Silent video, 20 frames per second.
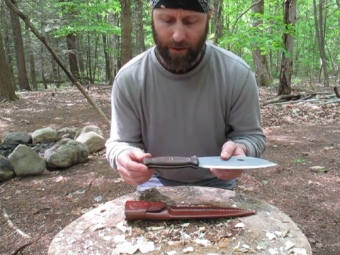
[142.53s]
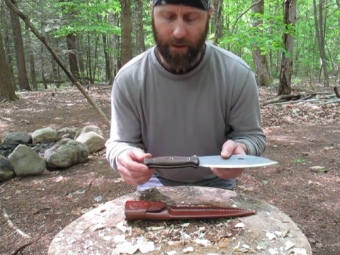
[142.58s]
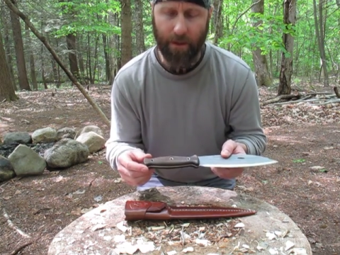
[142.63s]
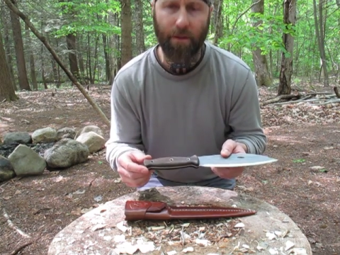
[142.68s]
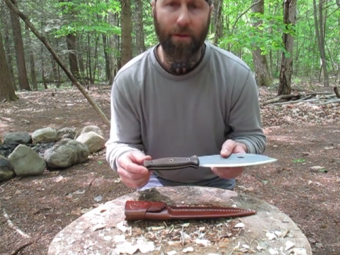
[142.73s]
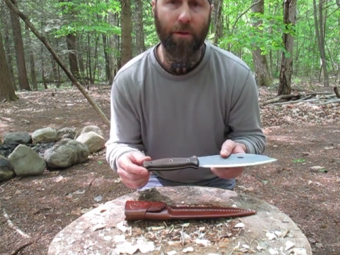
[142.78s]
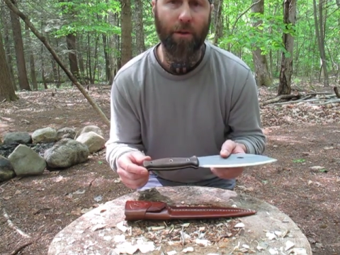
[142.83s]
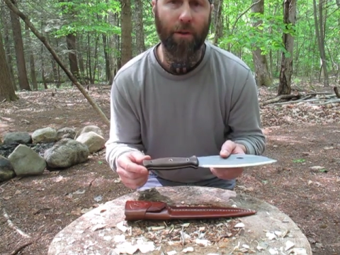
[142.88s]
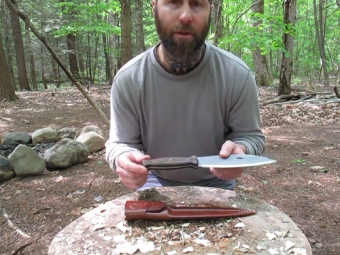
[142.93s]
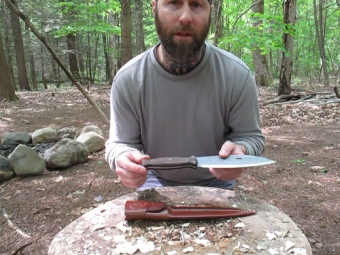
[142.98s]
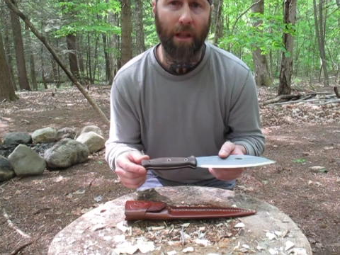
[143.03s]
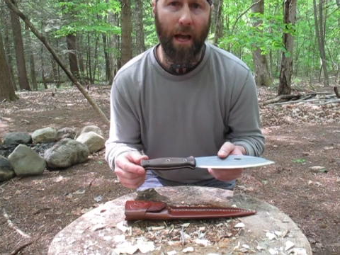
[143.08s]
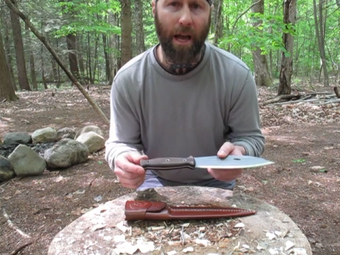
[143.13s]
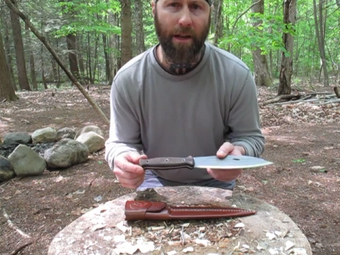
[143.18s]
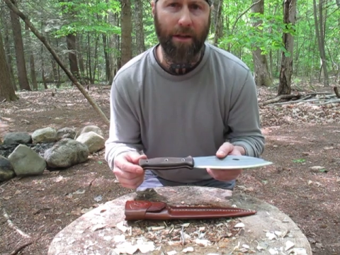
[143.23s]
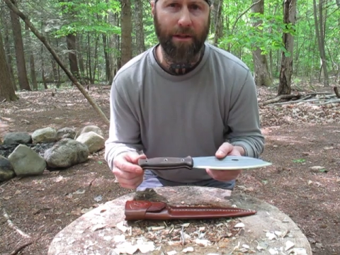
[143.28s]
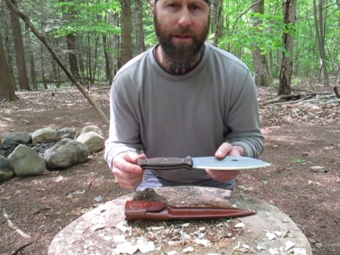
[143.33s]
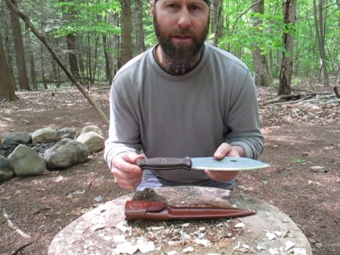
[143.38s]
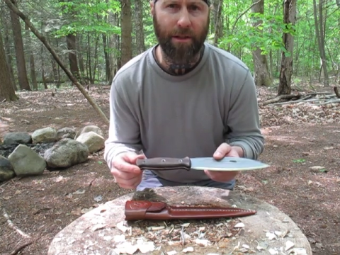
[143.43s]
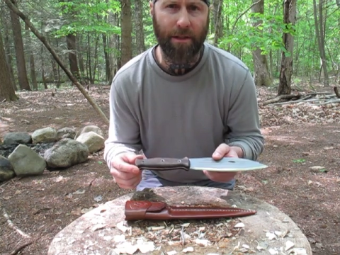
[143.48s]
so you could
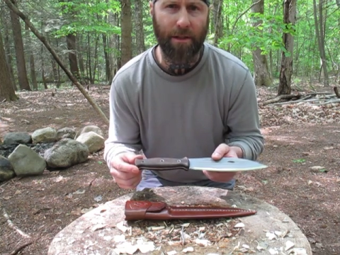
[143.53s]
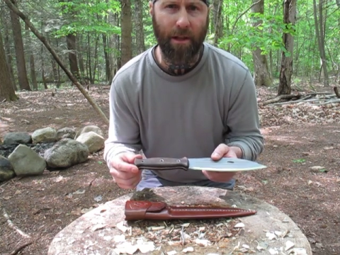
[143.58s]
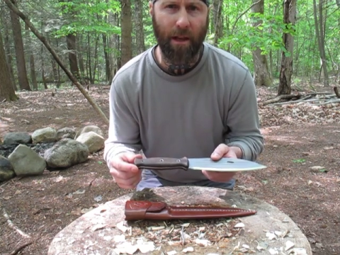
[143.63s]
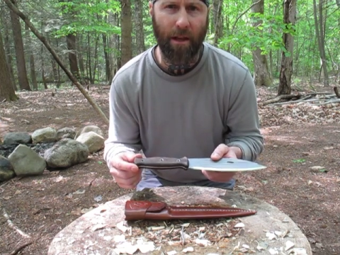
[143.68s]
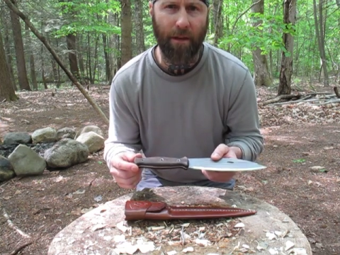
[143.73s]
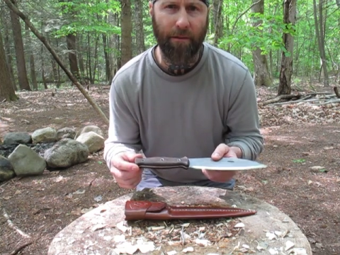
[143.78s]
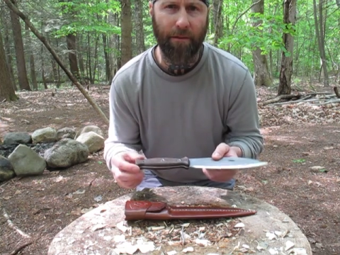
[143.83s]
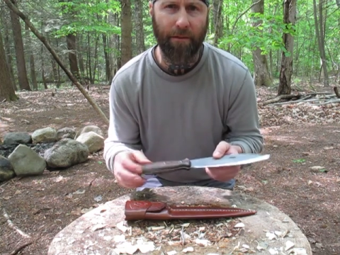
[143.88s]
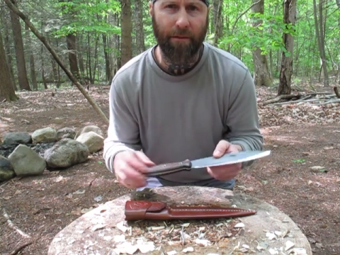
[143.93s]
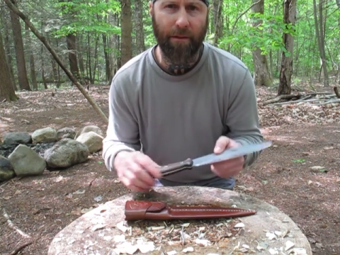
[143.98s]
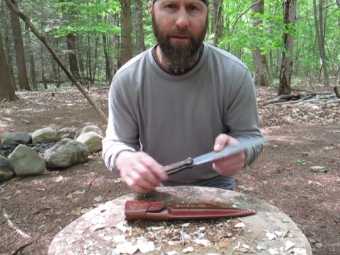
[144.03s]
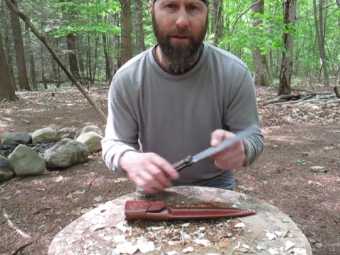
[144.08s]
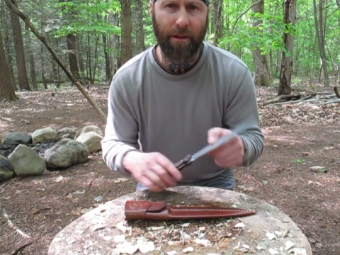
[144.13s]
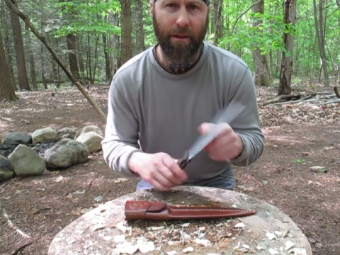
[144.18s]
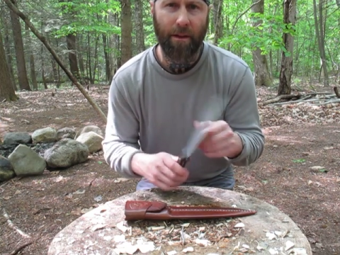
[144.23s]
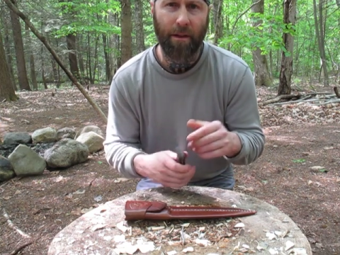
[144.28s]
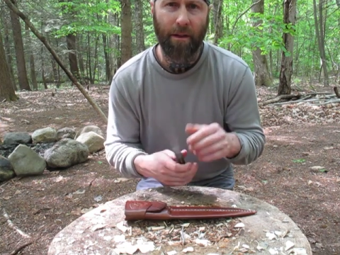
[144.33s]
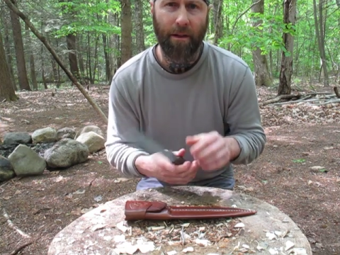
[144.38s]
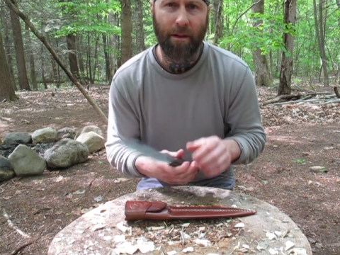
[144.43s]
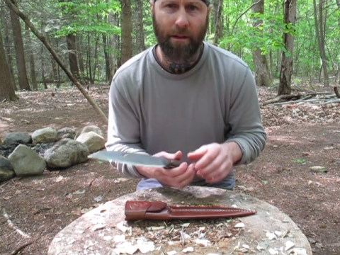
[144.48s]
lash this knife
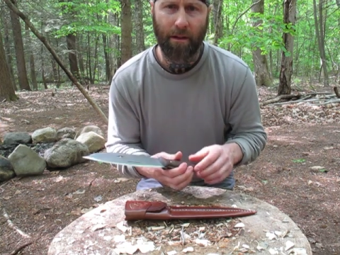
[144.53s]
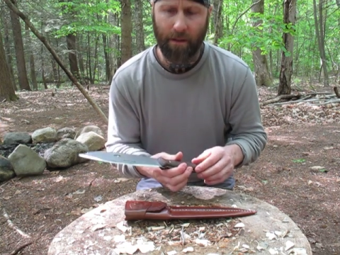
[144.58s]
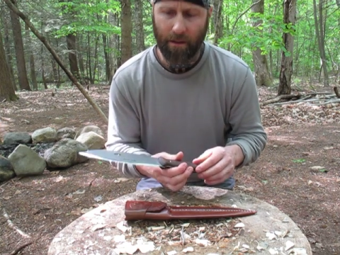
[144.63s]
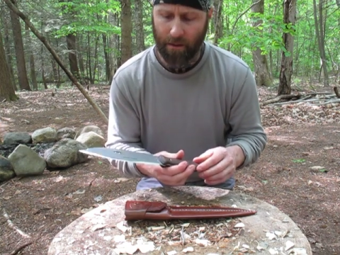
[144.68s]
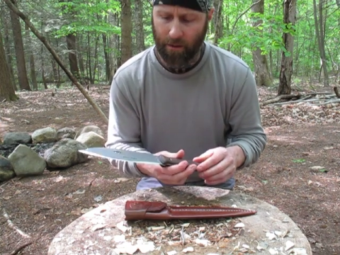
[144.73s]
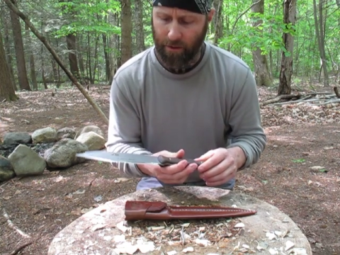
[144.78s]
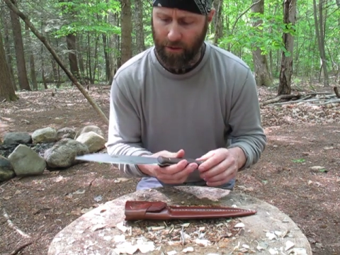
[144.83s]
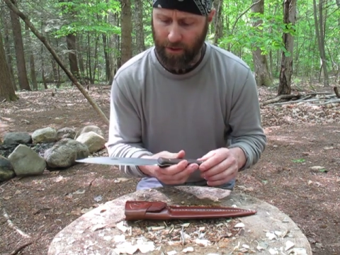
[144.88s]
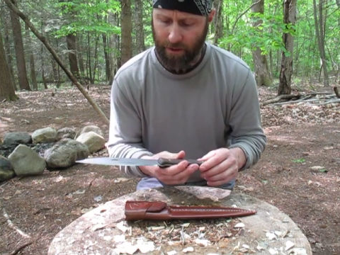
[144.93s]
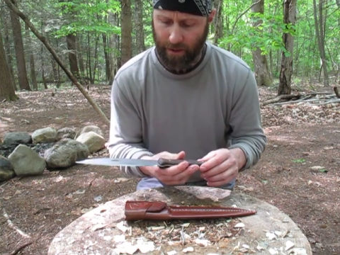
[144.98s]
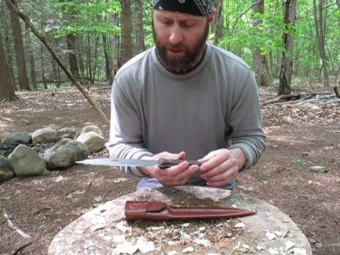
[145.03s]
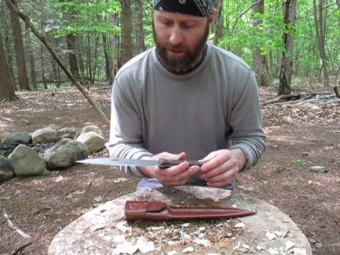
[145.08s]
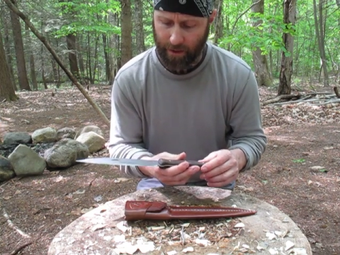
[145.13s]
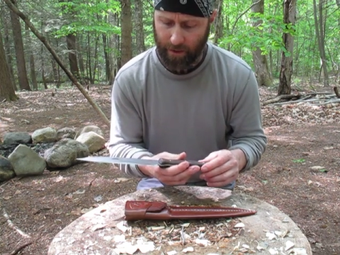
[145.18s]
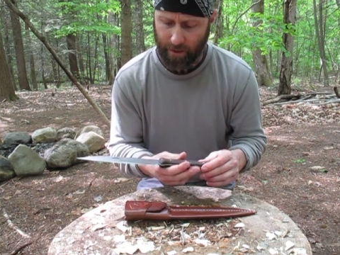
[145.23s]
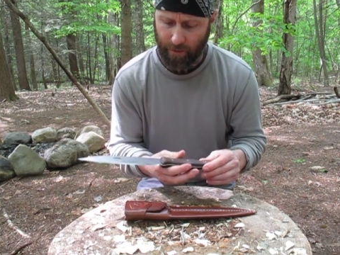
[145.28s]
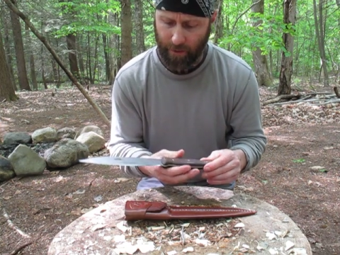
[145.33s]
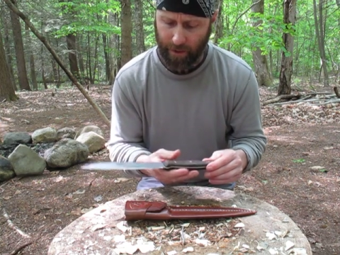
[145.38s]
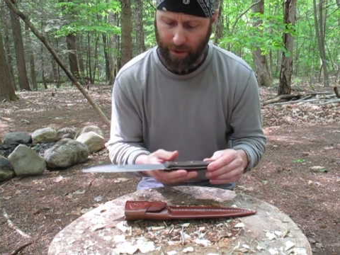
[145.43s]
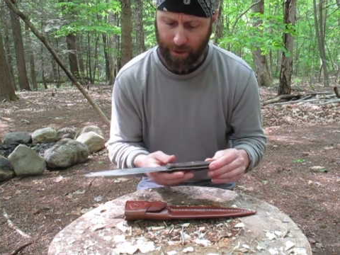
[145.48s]
to a stick
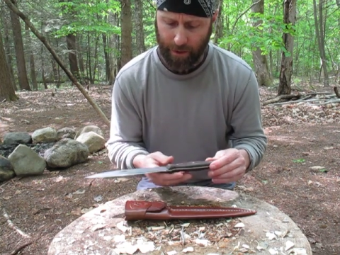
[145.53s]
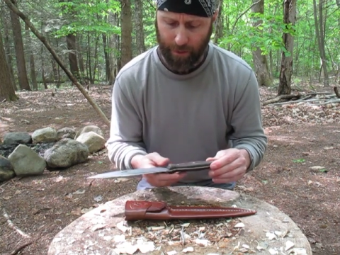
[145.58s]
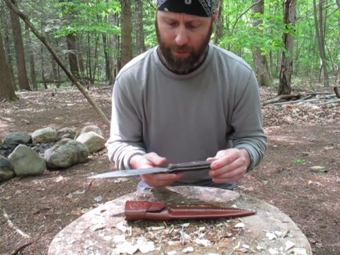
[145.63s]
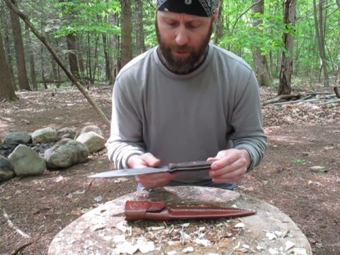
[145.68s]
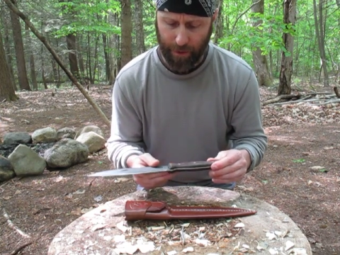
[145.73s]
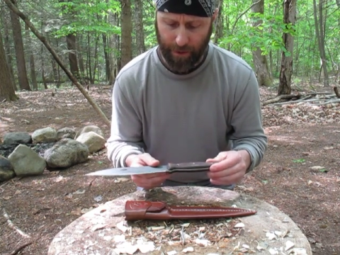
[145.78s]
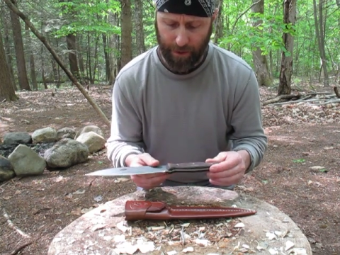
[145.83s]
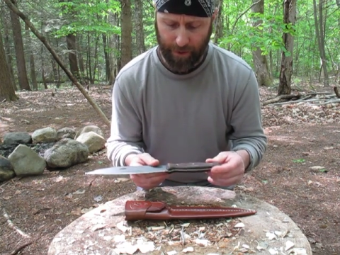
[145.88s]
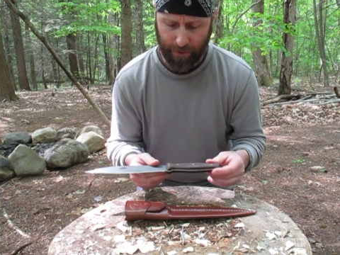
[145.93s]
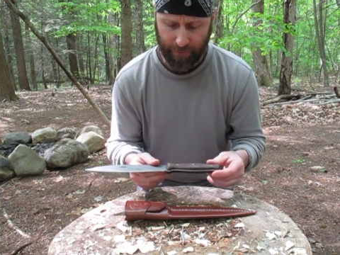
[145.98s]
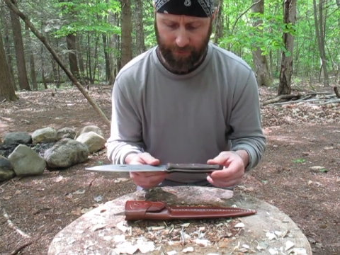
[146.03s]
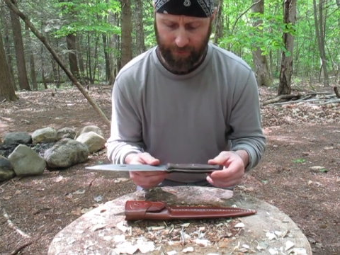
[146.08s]
to make a spear.